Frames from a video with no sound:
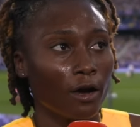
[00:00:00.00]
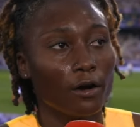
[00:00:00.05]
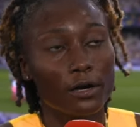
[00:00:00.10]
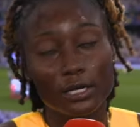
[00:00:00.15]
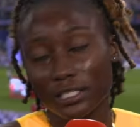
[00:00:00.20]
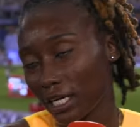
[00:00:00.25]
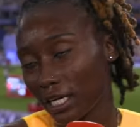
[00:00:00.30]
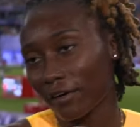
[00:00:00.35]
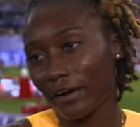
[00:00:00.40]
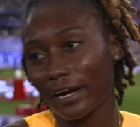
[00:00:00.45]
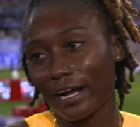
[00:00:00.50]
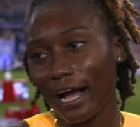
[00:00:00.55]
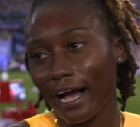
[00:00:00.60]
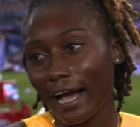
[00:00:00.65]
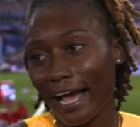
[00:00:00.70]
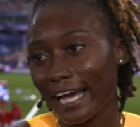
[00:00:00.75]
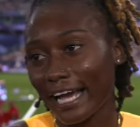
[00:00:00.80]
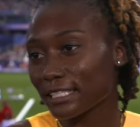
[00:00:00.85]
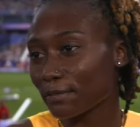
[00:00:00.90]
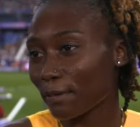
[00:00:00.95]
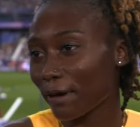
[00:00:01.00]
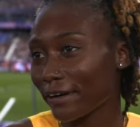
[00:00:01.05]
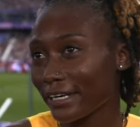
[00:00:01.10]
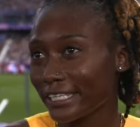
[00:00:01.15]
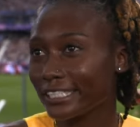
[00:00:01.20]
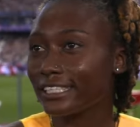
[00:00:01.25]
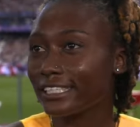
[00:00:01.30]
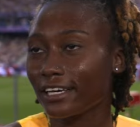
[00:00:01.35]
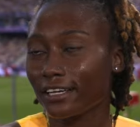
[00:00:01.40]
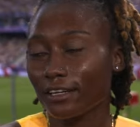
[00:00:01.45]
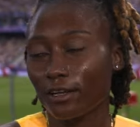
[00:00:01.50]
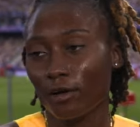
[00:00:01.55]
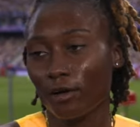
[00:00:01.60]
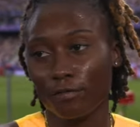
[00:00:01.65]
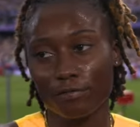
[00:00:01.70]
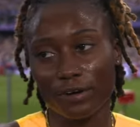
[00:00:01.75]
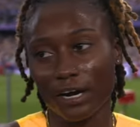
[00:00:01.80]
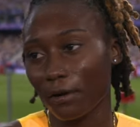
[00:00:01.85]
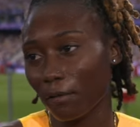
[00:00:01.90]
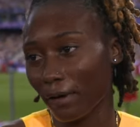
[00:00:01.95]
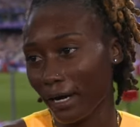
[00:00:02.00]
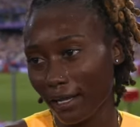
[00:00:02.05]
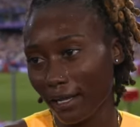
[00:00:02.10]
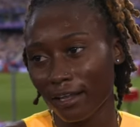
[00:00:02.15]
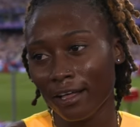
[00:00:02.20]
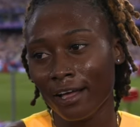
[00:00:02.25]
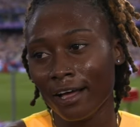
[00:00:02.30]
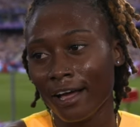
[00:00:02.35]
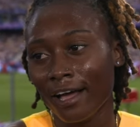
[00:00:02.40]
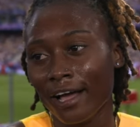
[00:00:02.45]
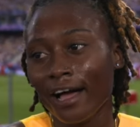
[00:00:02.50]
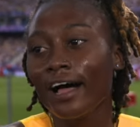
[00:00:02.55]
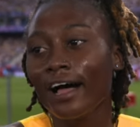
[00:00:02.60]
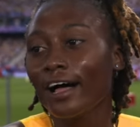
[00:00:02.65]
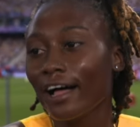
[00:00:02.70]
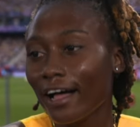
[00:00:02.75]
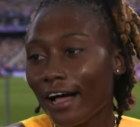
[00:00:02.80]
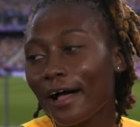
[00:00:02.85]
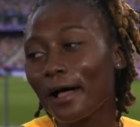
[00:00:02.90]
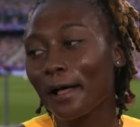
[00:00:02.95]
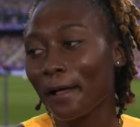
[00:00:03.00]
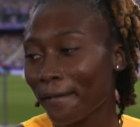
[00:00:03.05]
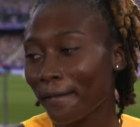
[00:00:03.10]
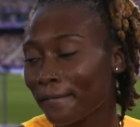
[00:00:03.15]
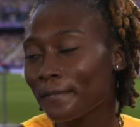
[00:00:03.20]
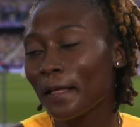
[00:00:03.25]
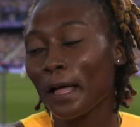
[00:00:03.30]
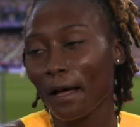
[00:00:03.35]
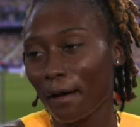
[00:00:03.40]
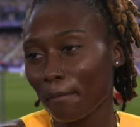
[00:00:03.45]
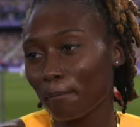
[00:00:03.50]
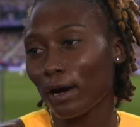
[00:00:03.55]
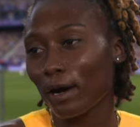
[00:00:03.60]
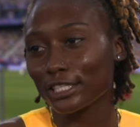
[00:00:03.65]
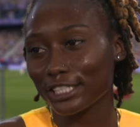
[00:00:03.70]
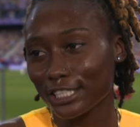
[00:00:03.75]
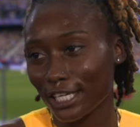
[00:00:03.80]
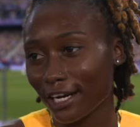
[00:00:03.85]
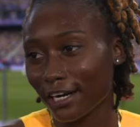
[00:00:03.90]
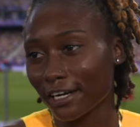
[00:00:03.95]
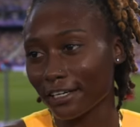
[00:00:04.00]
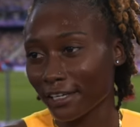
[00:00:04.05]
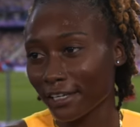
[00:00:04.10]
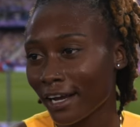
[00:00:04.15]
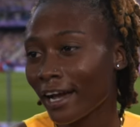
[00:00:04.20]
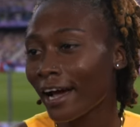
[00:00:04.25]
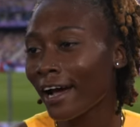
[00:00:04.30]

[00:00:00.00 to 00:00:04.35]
It's a great, I experienced it very well. Much learned.